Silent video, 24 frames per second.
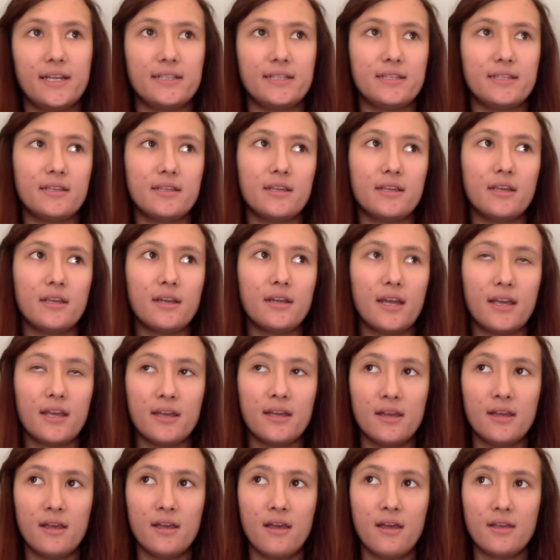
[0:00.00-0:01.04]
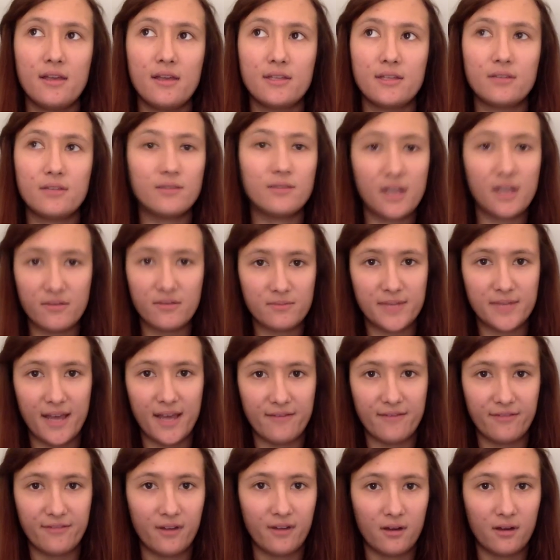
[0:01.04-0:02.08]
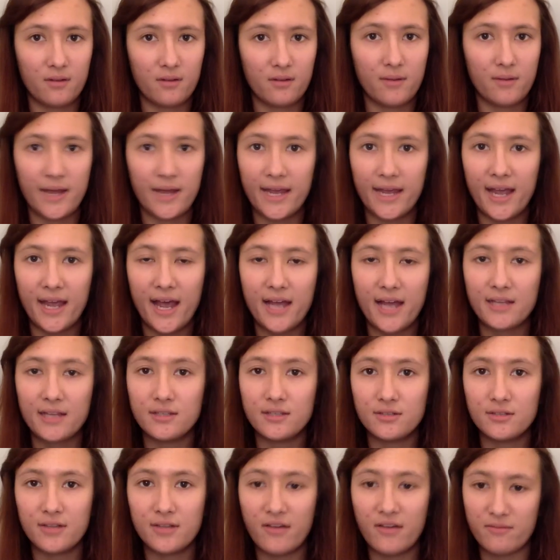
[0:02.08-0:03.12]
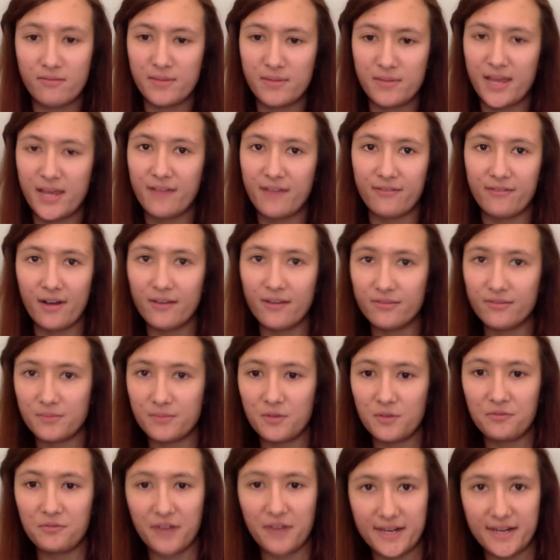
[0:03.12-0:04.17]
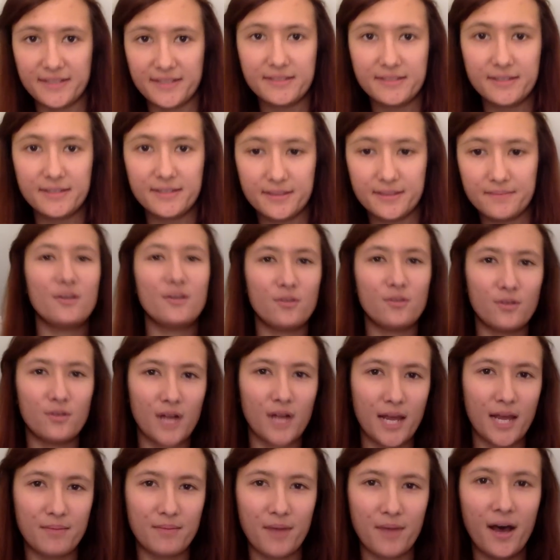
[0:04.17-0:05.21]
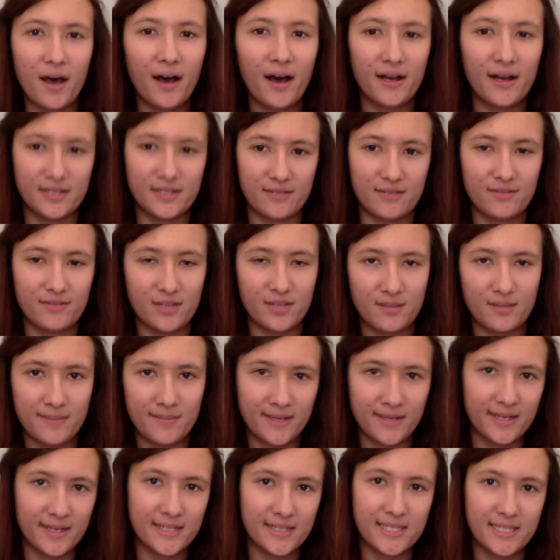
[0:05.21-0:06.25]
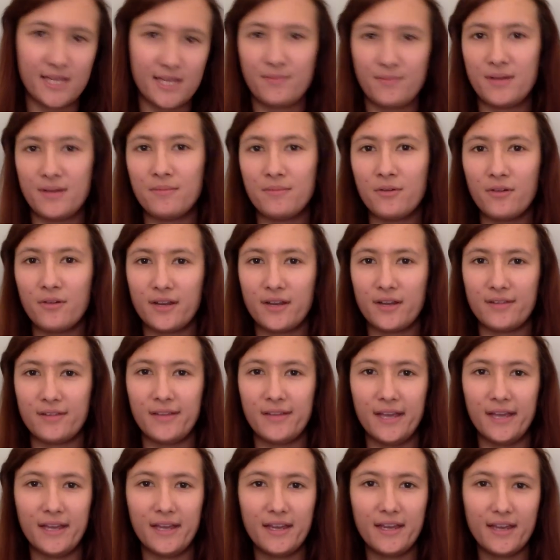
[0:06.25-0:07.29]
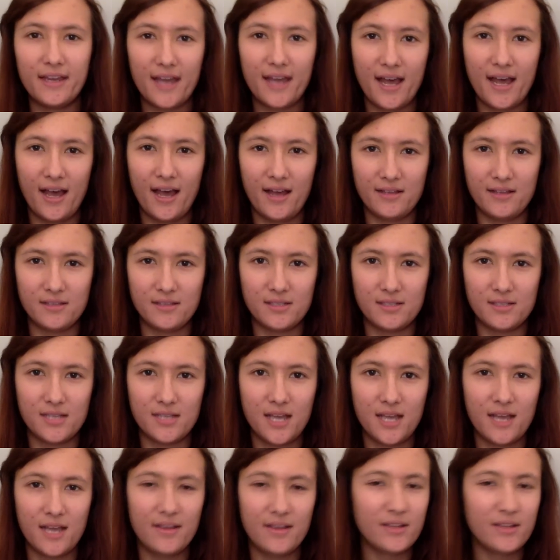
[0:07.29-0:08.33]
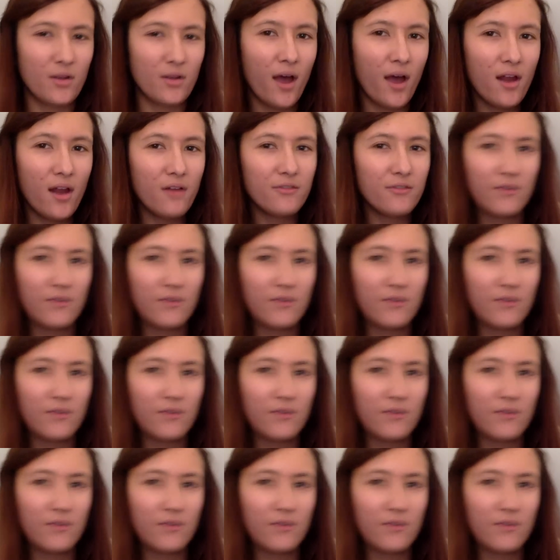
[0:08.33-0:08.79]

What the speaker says: to the uni, so you'll never be that far away and you'll never be that far from your friends. Like part of a community a bit more, I think, and there's quite a lot of